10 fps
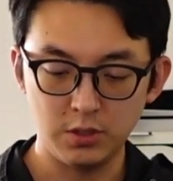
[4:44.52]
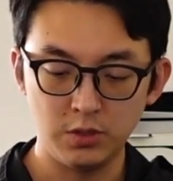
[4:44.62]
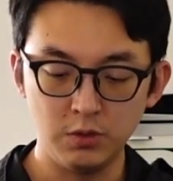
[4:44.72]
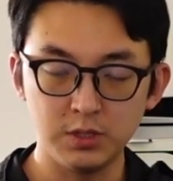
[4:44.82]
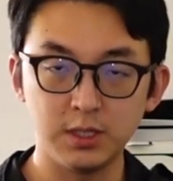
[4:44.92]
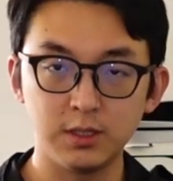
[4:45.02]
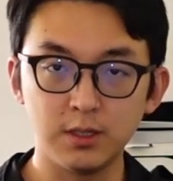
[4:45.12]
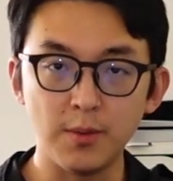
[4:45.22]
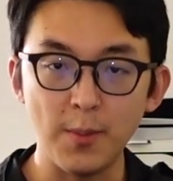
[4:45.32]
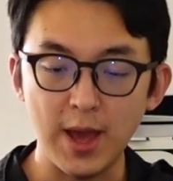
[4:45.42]
use it
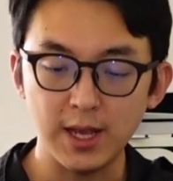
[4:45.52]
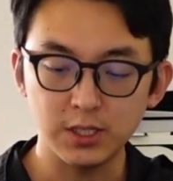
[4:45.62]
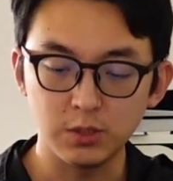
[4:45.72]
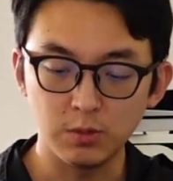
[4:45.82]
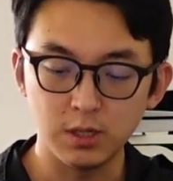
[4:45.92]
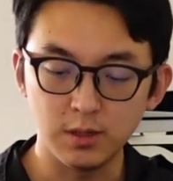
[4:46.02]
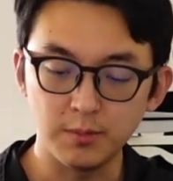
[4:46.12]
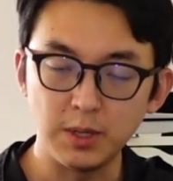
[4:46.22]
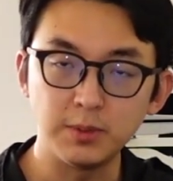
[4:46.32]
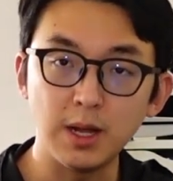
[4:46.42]
to the max, you want to
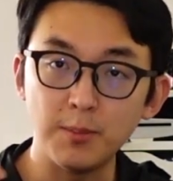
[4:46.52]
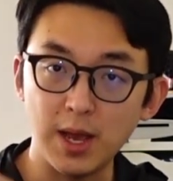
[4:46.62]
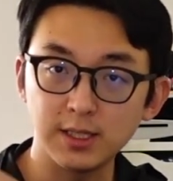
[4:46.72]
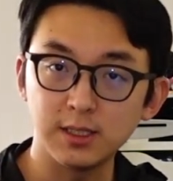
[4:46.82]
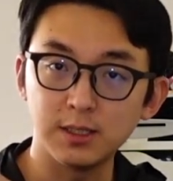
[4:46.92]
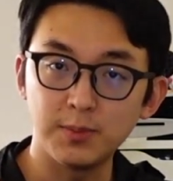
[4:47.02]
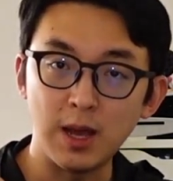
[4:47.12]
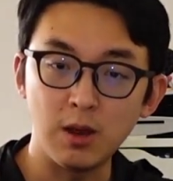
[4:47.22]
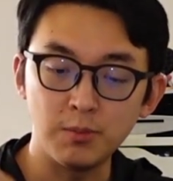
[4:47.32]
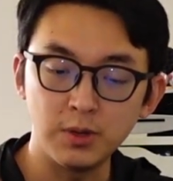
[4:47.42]
maybe not max this
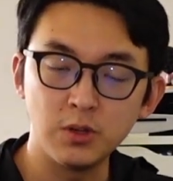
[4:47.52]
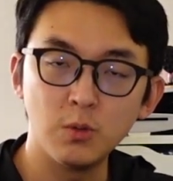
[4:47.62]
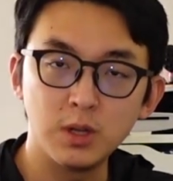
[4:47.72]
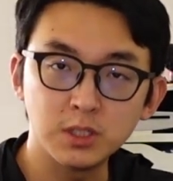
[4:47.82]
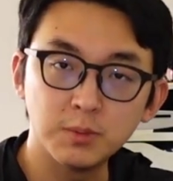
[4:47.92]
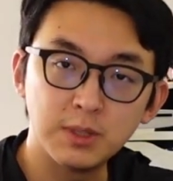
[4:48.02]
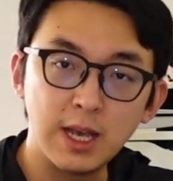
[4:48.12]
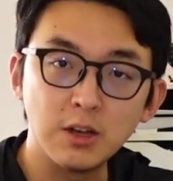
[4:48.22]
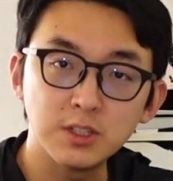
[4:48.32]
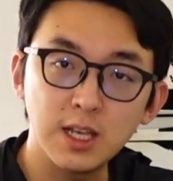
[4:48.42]
out, but you want something
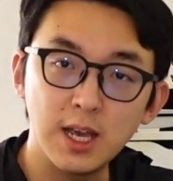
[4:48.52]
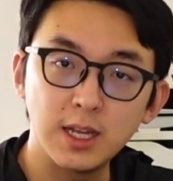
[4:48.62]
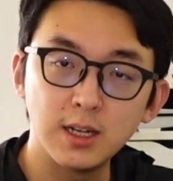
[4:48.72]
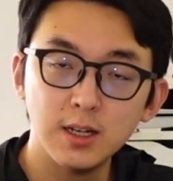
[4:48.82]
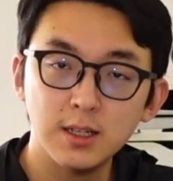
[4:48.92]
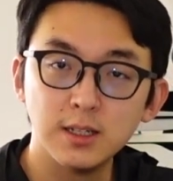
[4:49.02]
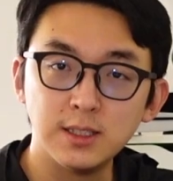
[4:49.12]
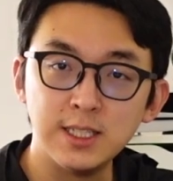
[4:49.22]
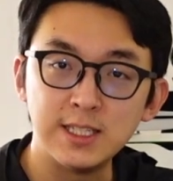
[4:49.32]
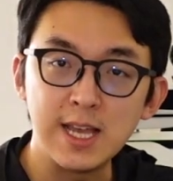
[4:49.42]
outside
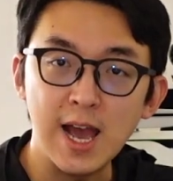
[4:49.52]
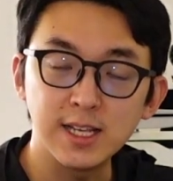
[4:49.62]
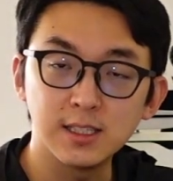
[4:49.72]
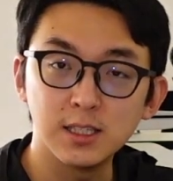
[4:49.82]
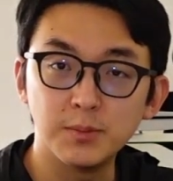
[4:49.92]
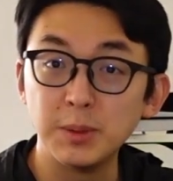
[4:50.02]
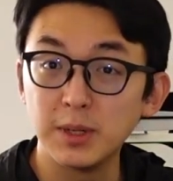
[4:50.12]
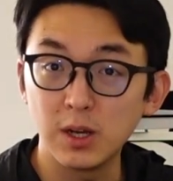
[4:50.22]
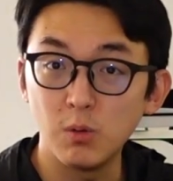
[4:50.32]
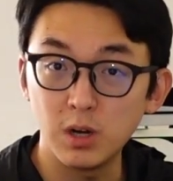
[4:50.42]
that's easy access, maybe
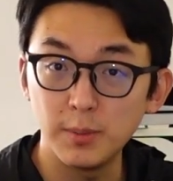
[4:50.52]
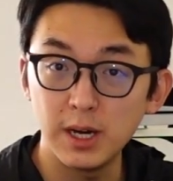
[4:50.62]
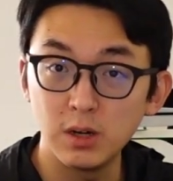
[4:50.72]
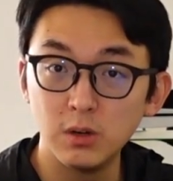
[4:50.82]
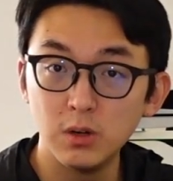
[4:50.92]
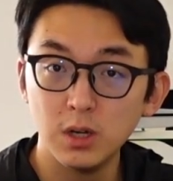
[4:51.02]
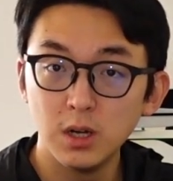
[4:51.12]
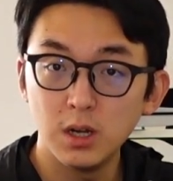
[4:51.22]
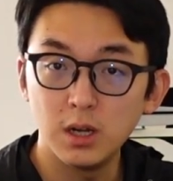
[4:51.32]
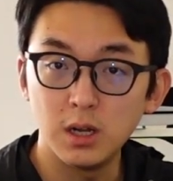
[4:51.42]
like a water bottle,
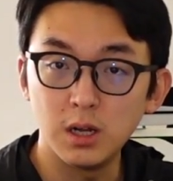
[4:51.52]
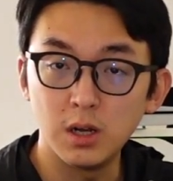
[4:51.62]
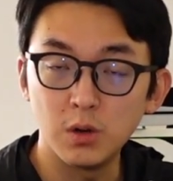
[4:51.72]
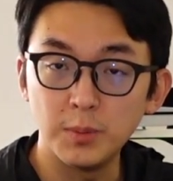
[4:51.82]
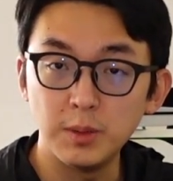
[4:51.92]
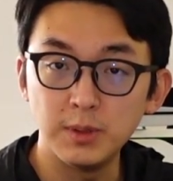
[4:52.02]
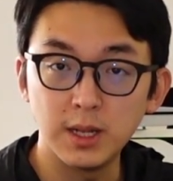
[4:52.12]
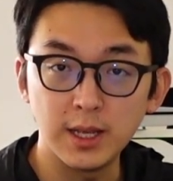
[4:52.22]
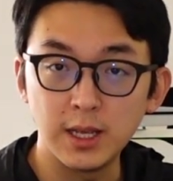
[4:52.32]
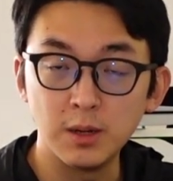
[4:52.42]
or maybe
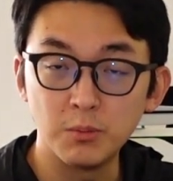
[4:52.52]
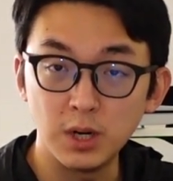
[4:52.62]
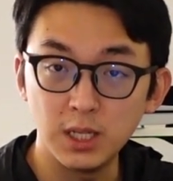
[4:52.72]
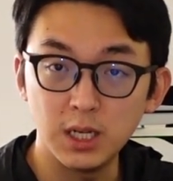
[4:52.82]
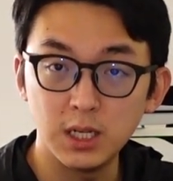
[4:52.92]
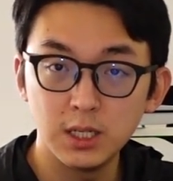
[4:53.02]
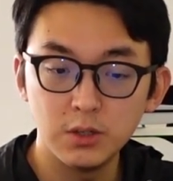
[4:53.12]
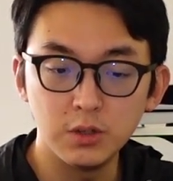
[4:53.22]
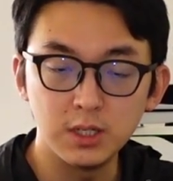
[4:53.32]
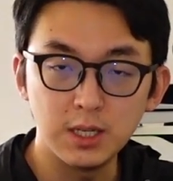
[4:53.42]
like an umbrella,
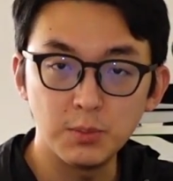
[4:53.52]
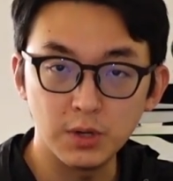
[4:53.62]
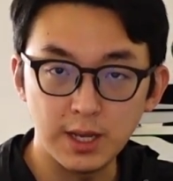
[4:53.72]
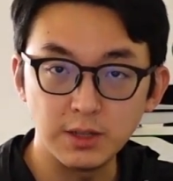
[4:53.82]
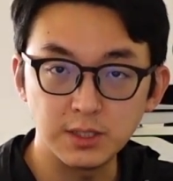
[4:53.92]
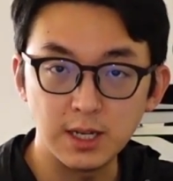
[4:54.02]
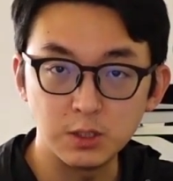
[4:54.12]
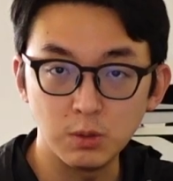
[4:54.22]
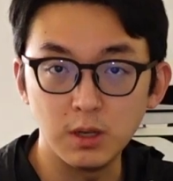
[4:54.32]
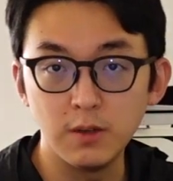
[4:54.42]
you can keep it on the outside
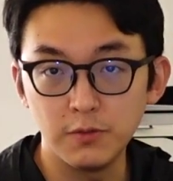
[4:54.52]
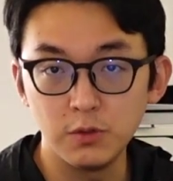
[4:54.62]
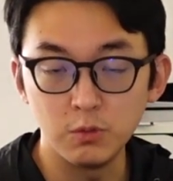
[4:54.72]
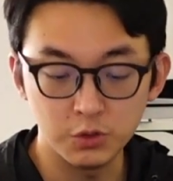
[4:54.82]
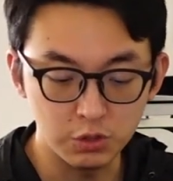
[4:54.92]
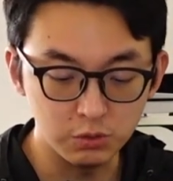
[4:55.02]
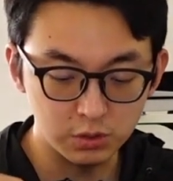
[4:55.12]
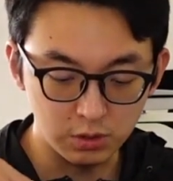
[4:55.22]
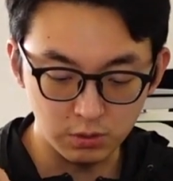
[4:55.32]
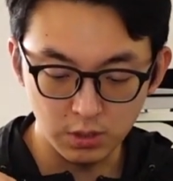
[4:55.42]
as well if you
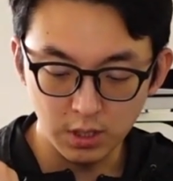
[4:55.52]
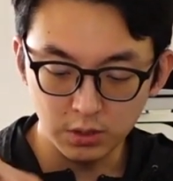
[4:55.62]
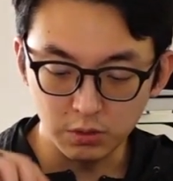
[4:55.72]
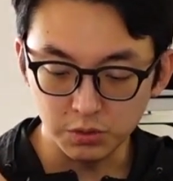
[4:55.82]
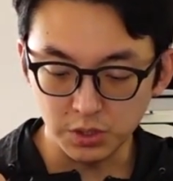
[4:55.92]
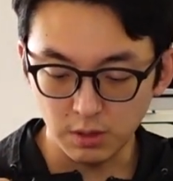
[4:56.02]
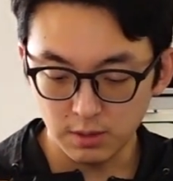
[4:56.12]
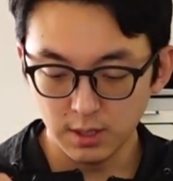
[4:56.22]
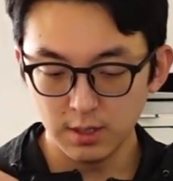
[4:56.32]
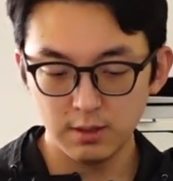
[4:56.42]
choose to do so.
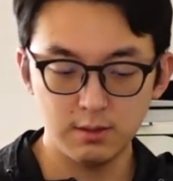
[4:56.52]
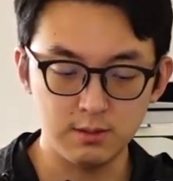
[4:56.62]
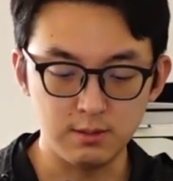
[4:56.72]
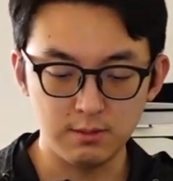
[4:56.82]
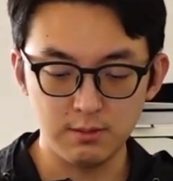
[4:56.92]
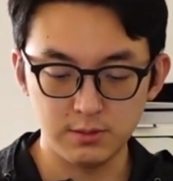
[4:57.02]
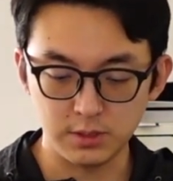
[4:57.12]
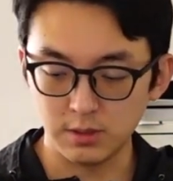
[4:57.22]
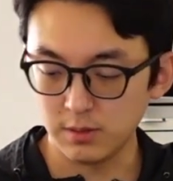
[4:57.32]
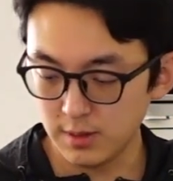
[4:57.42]

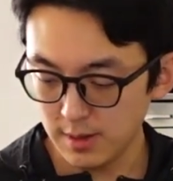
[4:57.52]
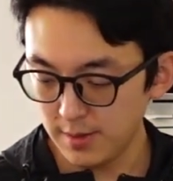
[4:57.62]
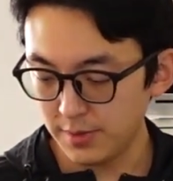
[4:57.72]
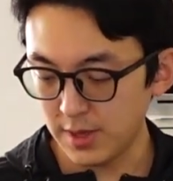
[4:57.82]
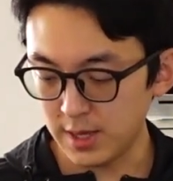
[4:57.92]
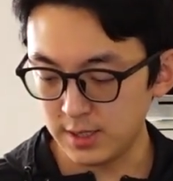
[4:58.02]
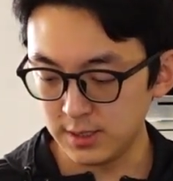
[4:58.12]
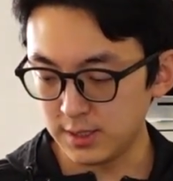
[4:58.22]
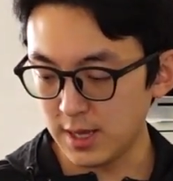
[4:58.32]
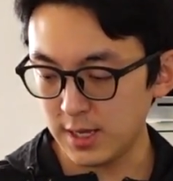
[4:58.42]
So that
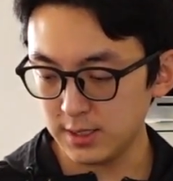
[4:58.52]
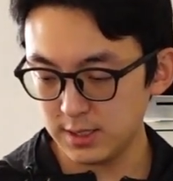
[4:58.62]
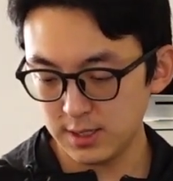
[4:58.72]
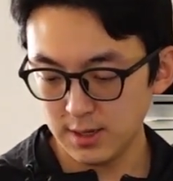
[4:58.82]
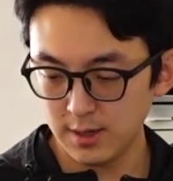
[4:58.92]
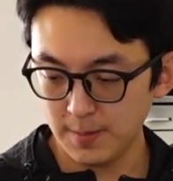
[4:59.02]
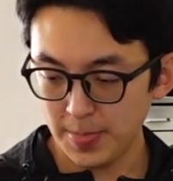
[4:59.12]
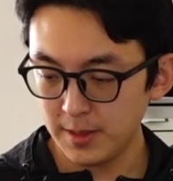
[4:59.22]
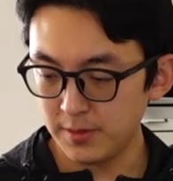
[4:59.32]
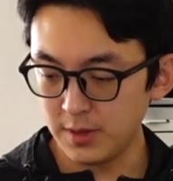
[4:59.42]
is that.
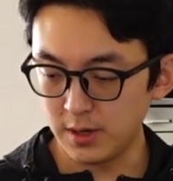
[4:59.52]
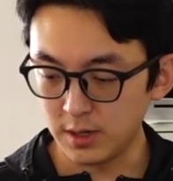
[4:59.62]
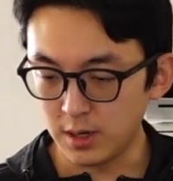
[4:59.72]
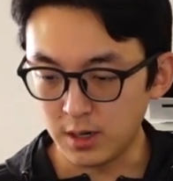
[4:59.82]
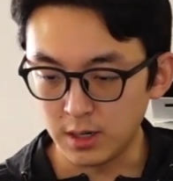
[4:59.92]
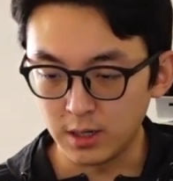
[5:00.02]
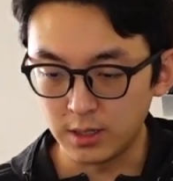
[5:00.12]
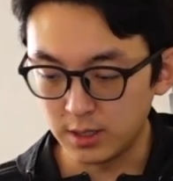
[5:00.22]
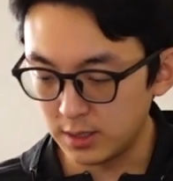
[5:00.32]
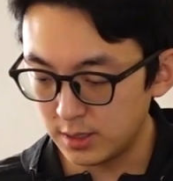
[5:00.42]
There are